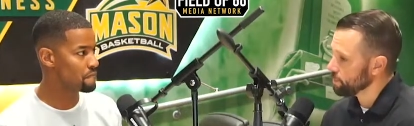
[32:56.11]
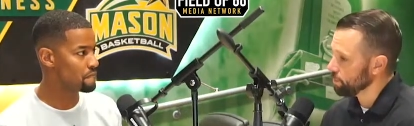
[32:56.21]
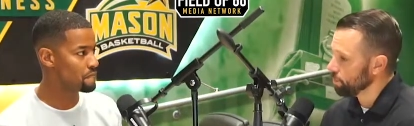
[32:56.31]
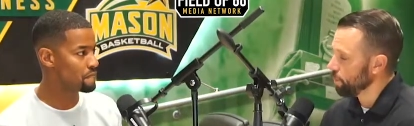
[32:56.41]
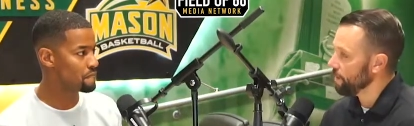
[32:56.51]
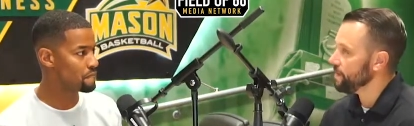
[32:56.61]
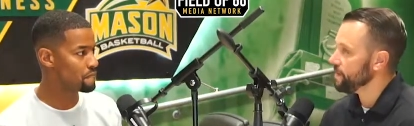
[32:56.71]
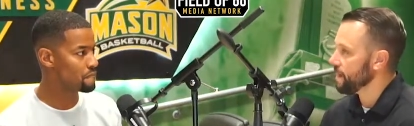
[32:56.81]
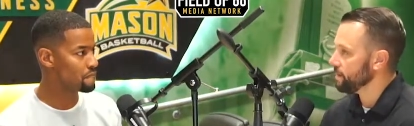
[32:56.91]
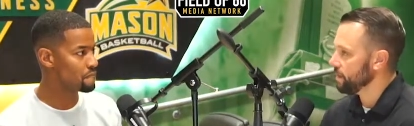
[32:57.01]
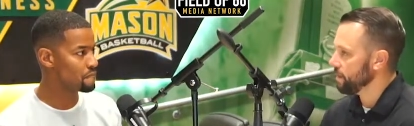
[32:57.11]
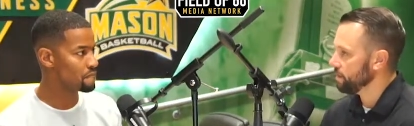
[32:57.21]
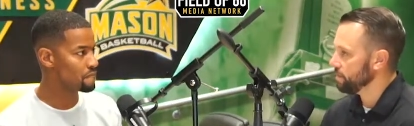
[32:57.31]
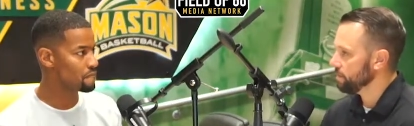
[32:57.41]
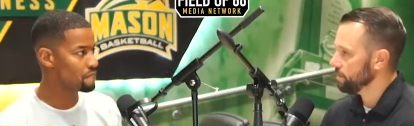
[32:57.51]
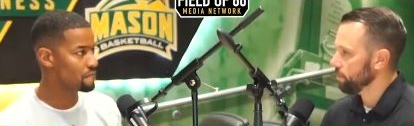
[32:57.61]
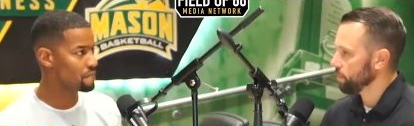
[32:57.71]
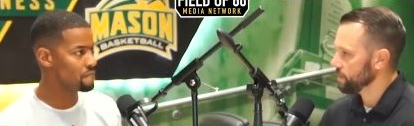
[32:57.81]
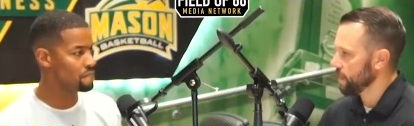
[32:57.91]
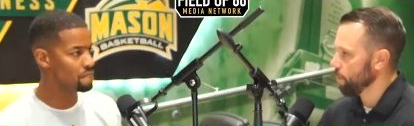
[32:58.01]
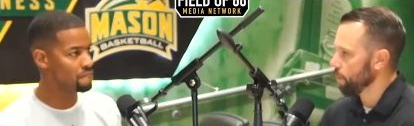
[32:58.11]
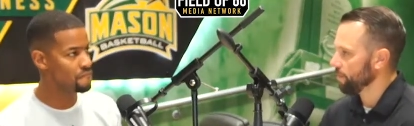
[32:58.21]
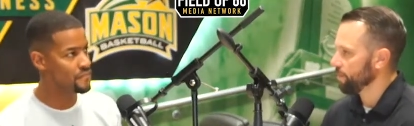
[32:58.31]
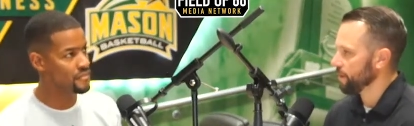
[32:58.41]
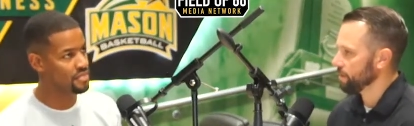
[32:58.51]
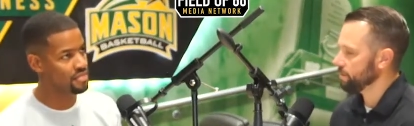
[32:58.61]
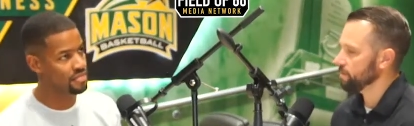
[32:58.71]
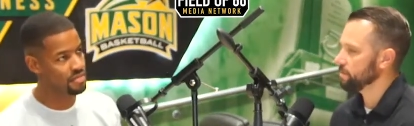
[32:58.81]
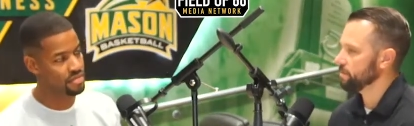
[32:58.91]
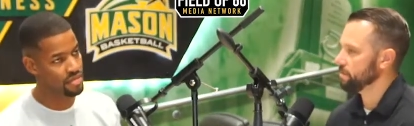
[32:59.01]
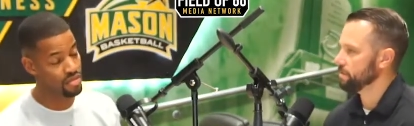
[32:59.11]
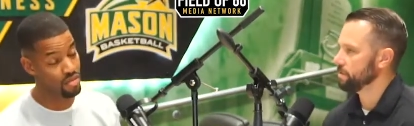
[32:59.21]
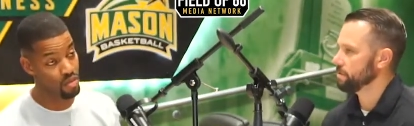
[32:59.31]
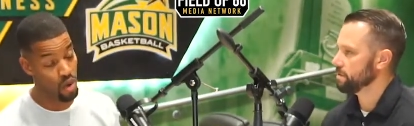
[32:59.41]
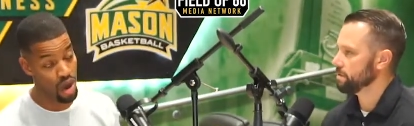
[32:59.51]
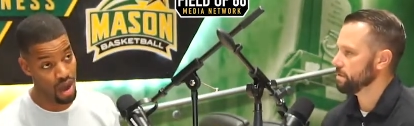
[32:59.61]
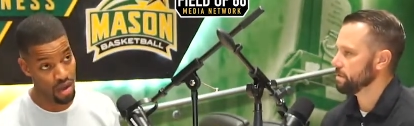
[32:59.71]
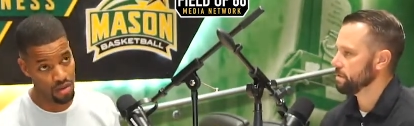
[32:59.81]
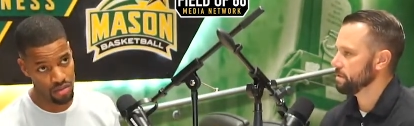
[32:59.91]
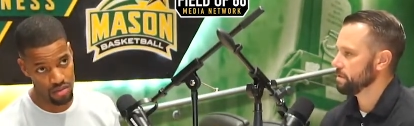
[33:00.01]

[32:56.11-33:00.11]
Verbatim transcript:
Speaker 1: to win the A10. What mm is hmm. that one thing? Wow.